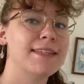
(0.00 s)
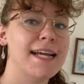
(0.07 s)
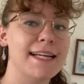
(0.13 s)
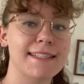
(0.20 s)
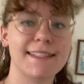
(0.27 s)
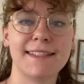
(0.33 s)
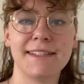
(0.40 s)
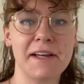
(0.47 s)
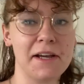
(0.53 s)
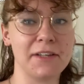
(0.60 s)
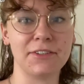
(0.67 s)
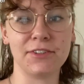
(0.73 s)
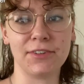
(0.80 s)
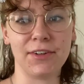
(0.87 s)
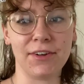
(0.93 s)
It's taken
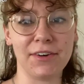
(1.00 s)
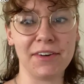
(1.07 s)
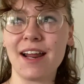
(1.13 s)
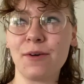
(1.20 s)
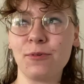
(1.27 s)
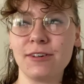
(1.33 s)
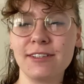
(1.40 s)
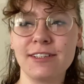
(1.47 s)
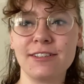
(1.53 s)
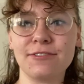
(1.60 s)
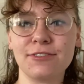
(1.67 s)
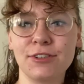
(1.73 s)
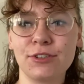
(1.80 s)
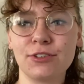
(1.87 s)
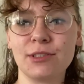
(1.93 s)
too long. I wanted it
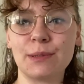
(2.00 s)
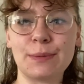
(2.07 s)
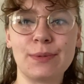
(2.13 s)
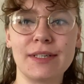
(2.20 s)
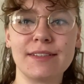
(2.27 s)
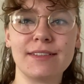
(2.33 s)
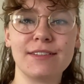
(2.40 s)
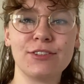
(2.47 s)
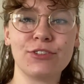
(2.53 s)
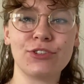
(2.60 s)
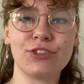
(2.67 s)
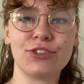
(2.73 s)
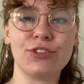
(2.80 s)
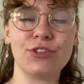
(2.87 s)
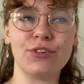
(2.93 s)
for a Christmas present.
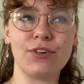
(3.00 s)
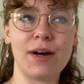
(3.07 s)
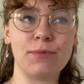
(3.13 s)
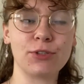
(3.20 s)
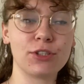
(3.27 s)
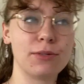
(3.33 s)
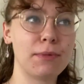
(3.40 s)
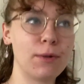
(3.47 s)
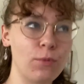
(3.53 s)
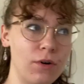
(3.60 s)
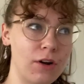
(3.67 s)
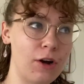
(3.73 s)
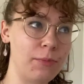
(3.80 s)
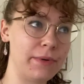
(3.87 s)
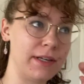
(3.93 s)
So I'm just going to buy
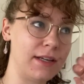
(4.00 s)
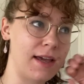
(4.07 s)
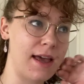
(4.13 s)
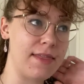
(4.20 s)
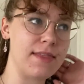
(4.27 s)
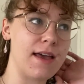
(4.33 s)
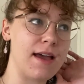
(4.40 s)
one copy and